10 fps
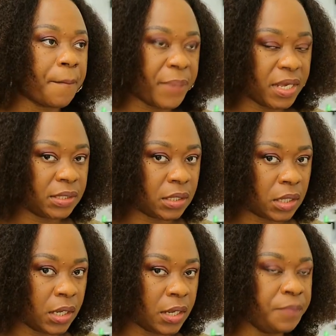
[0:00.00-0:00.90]

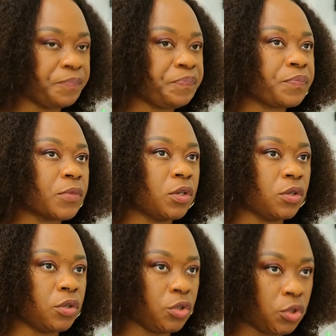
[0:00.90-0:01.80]
Basically,
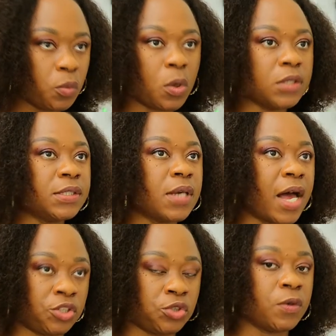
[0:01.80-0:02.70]
you want to
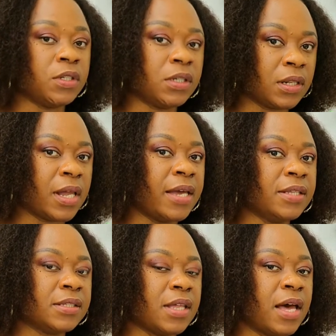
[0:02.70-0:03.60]
assure the
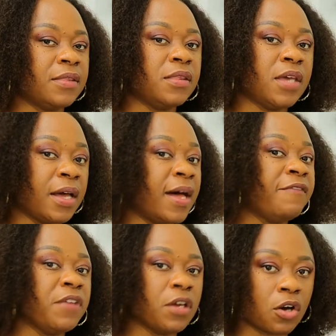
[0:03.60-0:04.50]
client that they are
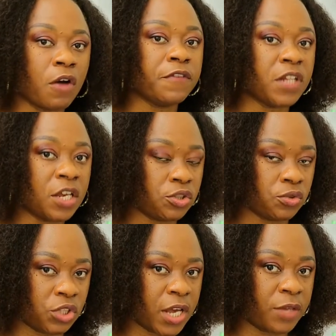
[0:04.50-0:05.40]
having a
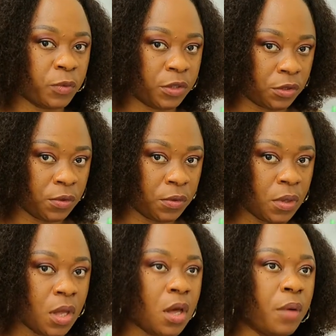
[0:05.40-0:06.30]
confidential chat with you,
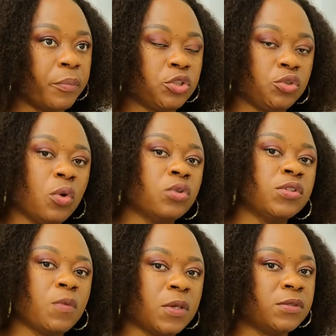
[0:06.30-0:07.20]
but you
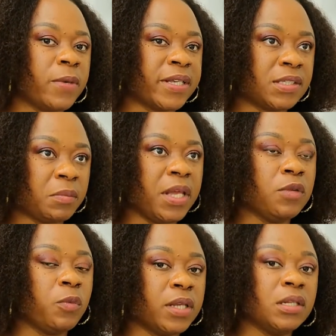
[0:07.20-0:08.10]
also want to
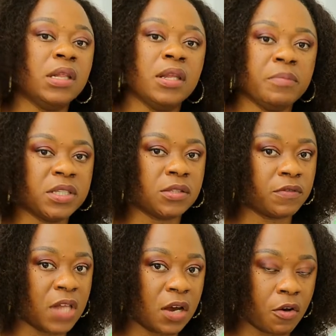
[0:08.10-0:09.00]
explain where the limits
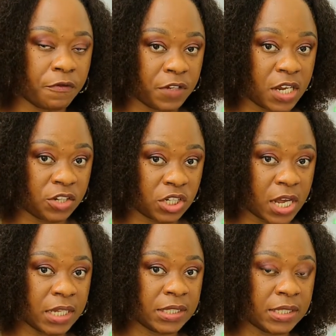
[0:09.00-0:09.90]
of that
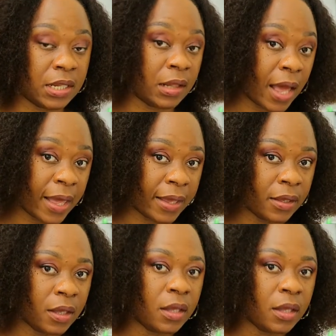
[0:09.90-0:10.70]
confidentiality lie.